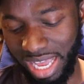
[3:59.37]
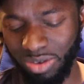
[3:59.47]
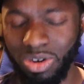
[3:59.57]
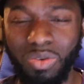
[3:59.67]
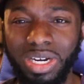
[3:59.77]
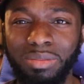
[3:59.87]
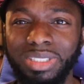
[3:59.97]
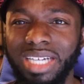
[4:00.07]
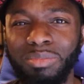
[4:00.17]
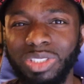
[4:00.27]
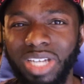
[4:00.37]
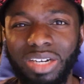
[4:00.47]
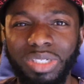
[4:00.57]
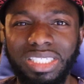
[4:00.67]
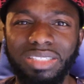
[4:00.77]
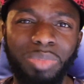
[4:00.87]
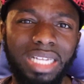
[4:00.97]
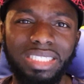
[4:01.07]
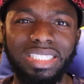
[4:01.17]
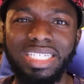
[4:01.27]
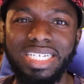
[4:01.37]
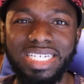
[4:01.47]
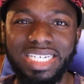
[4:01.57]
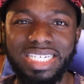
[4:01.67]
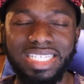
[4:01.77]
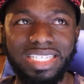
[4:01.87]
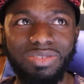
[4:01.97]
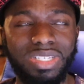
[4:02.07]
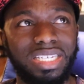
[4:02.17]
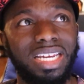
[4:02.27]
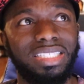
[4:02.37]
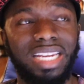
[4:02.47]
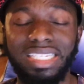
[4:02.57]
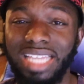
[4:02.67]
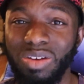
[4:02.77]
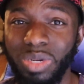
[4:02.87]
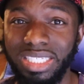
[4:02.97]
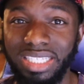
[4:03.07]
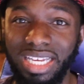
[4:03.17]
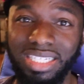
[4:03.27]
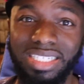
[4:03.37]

I don't know when I'm gonna try to read this. Probably, what's today? Today's like Wednesday.